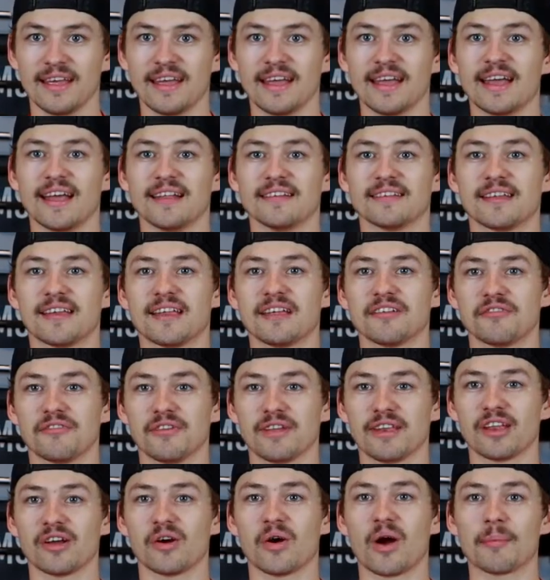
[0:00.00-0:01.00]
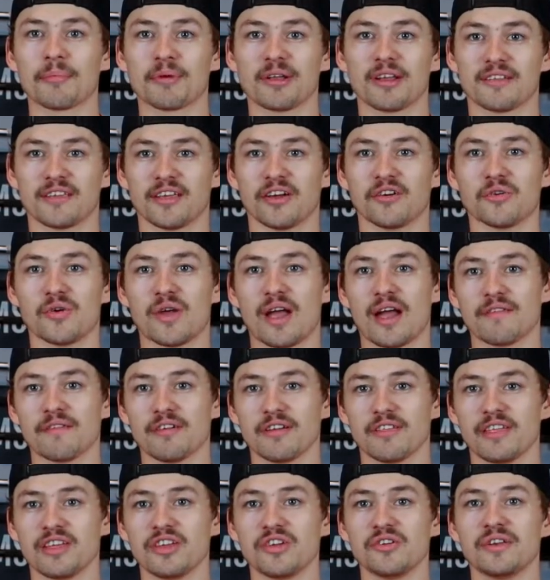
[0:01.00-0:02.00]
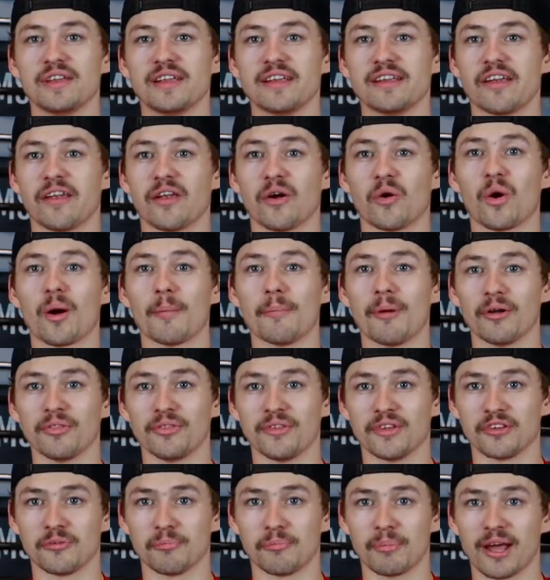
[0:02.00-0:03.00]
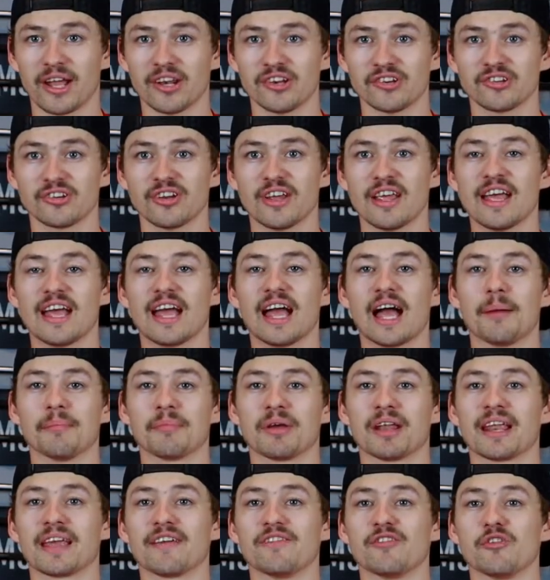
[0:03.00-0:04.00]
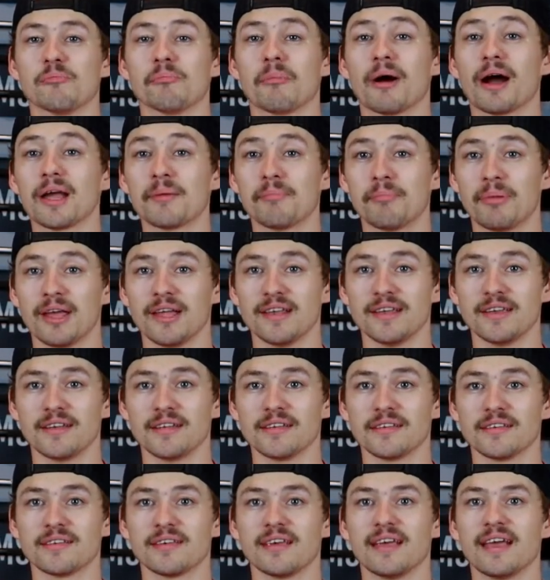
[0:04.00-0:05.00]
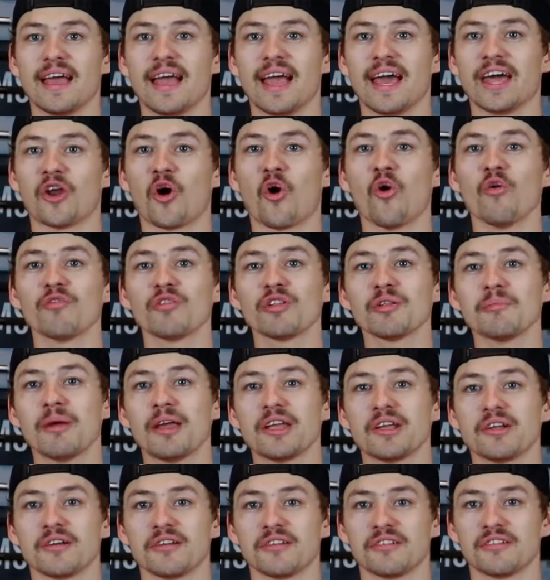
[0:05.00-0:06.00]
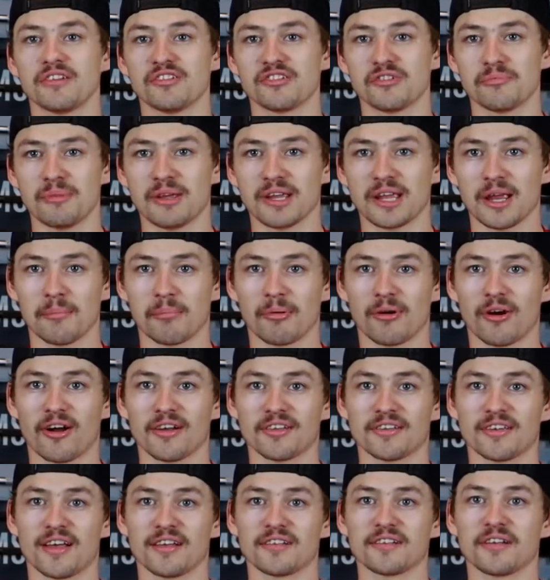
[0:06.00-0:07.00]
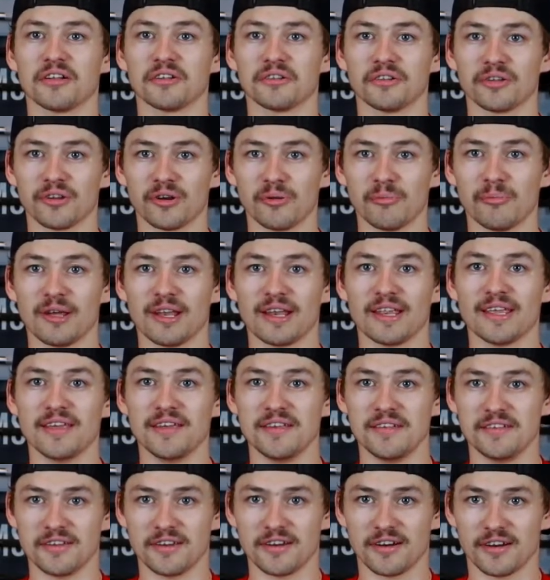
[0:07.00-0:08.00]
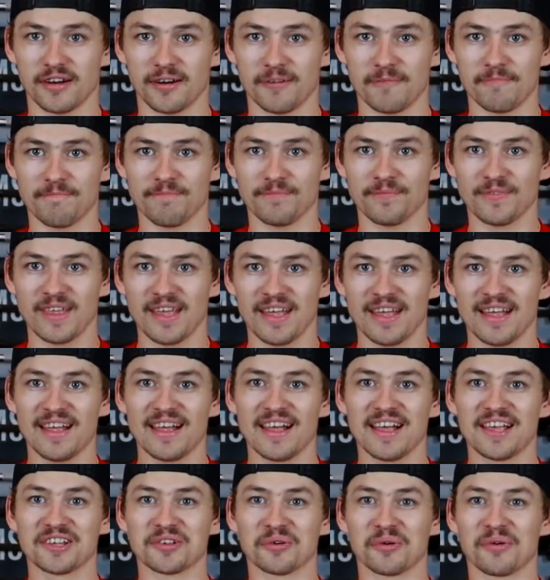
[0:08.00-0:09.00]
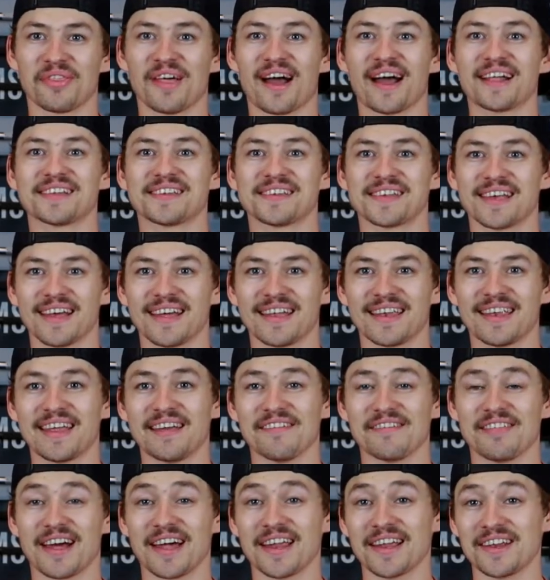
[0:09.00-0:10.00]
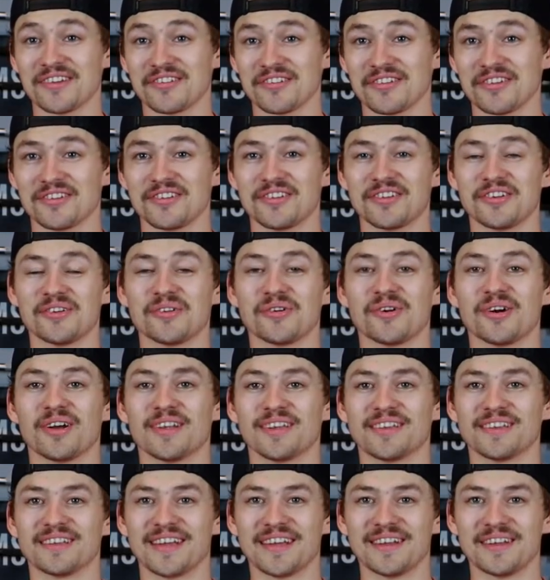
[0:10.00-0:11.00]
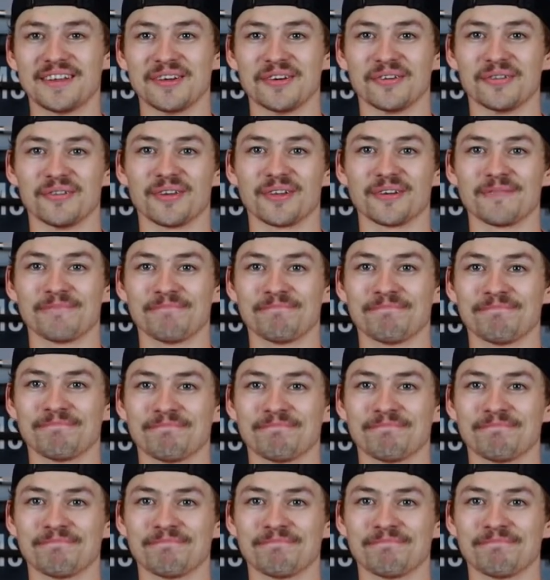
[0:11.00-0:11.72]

In today's video, I'm gonna tell you everything you need to know about this bench. I'm gonna give you my opinions and hopefully make your decision-making process a little bit easier. So with that said, if that interests you, stay tuned.